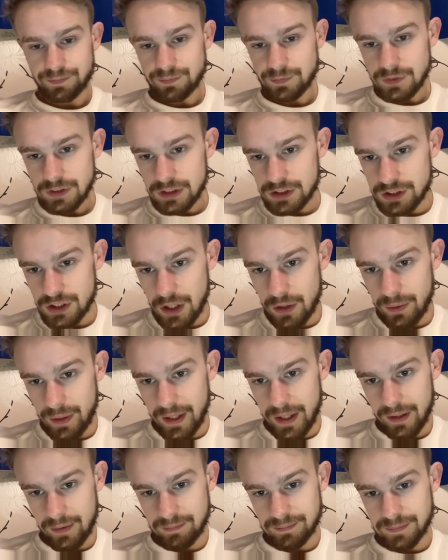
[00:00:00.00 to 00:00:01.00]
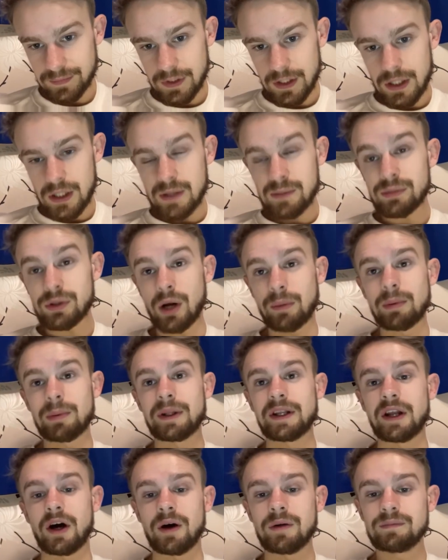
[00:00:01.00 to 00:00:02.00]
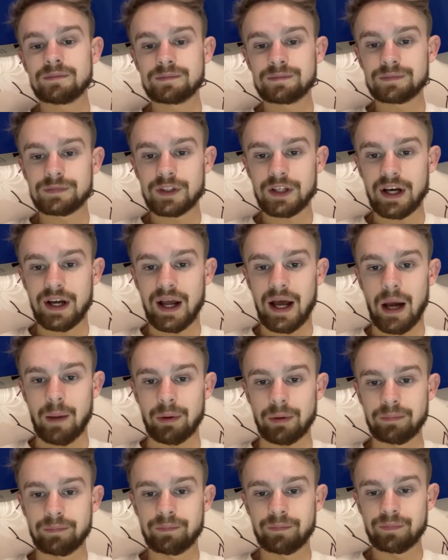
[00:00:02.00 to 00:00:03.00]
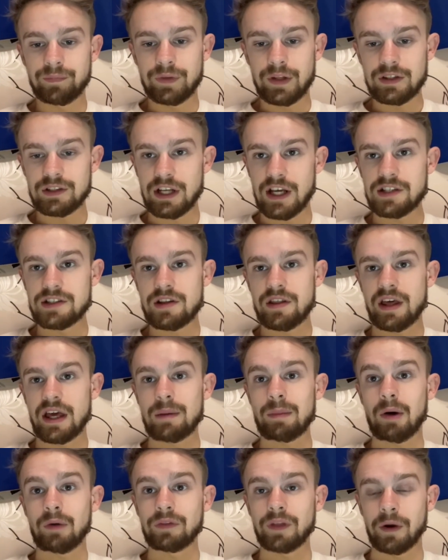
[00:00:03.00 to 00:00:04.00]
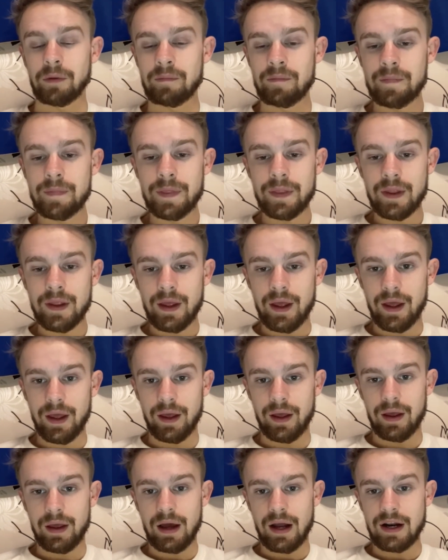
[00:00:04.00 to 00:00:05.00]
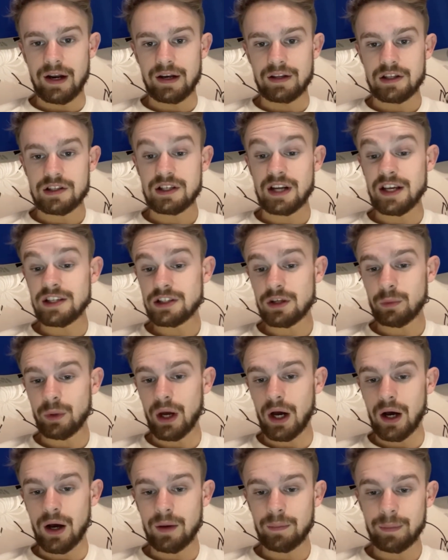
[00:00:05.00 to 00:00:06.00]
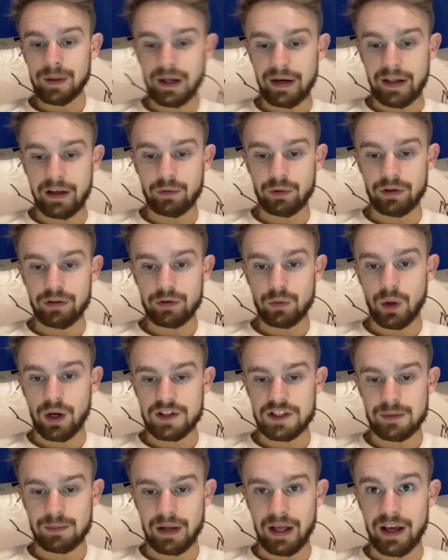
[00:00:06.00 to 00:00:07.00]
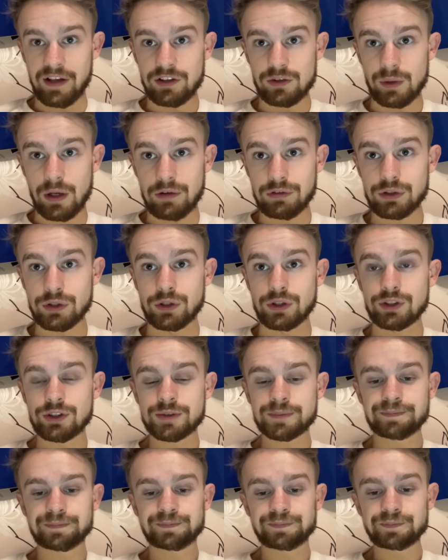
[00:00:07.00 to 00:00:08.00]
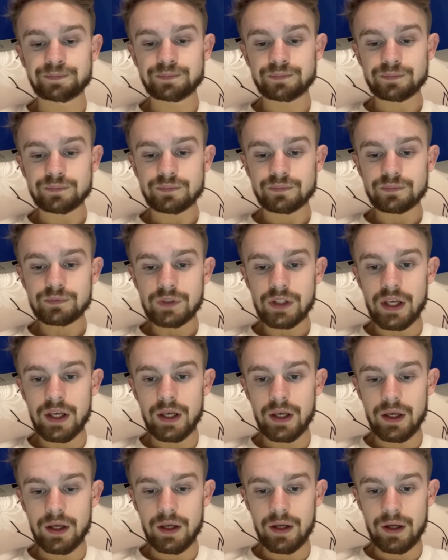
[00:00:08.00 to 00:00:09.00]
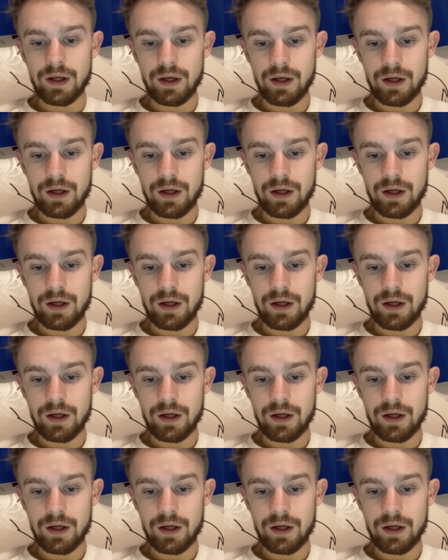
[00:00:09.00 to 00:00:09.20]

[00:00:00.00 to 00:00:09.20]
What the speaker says: So probably not going to happen. It's nice to think about, though. And it's nice that we are being linked with quality players as well, of course. And